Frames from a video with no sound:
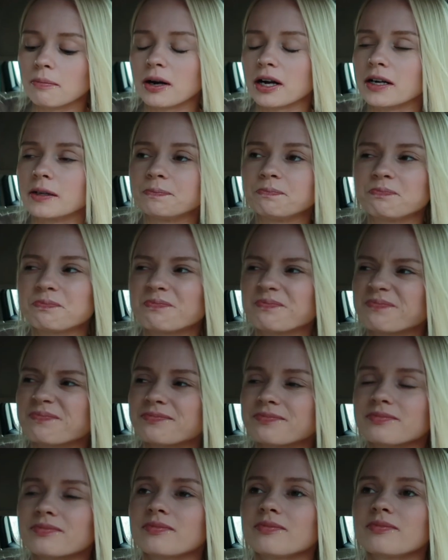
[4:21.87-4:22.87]
but
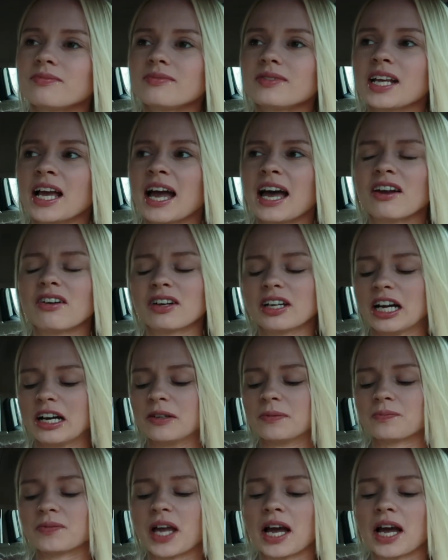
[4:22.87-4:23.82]
I don't know.